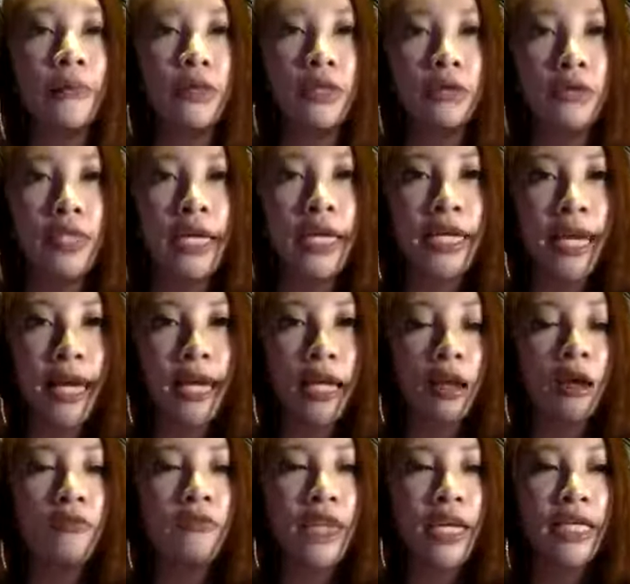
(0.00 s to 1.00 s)
you say that a
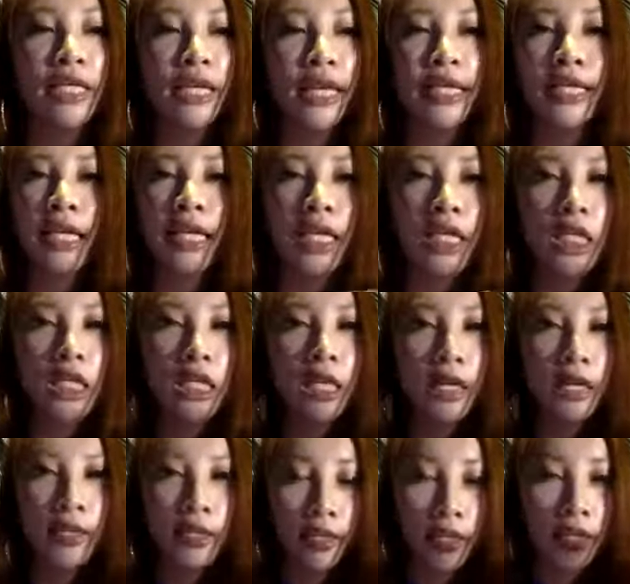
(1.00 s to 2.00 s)
lot of things like didn't
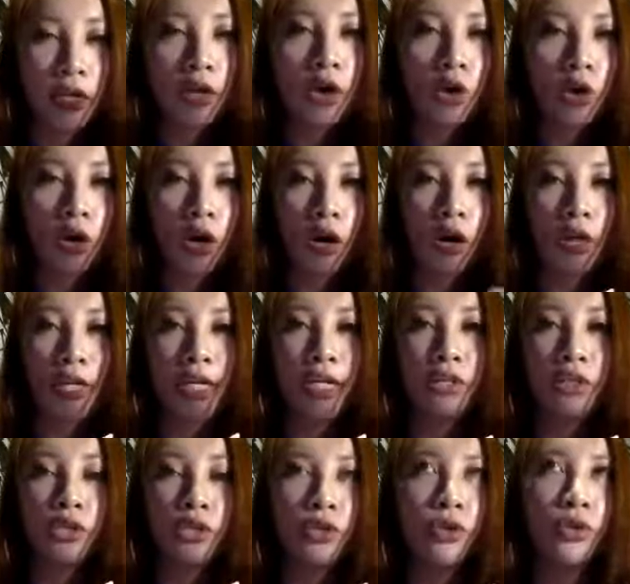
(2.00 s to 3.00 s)
didn't go
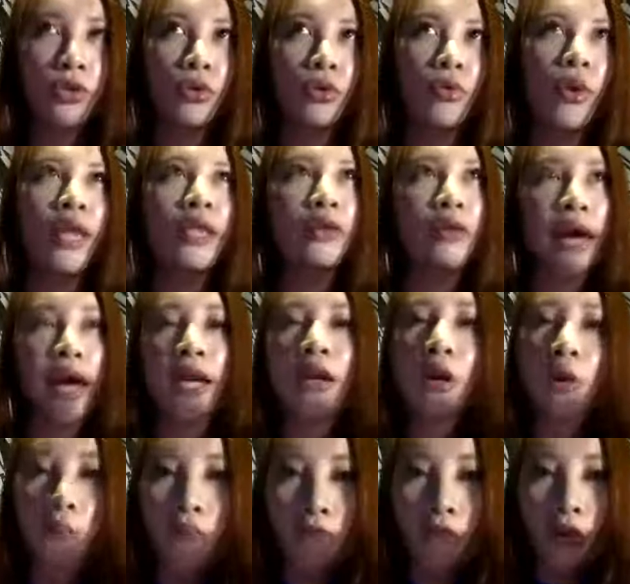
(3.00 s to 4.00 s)
according to what you had
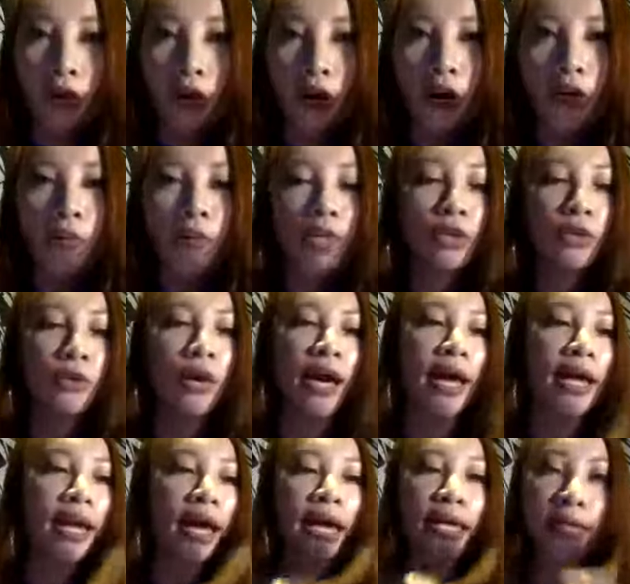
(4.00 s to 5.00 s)
hoped for, what you
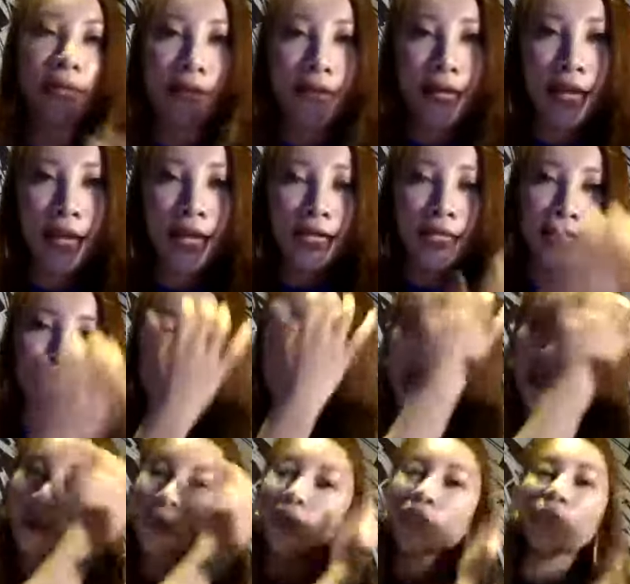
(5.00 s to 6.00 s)
had idealized,
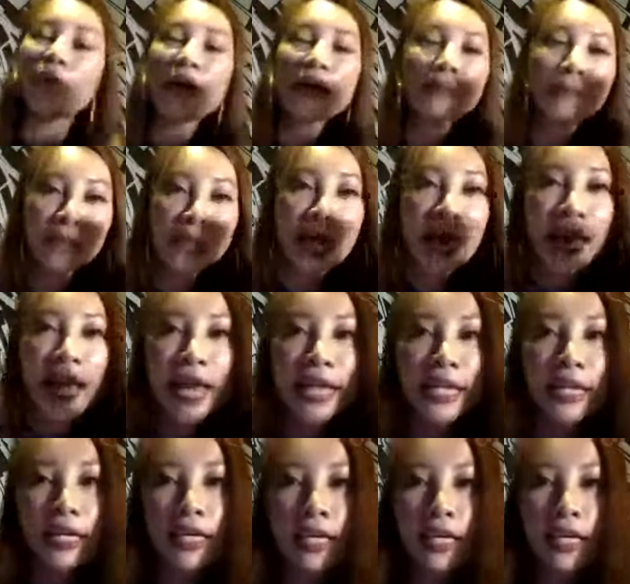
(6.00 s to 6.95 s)
and what you had planned.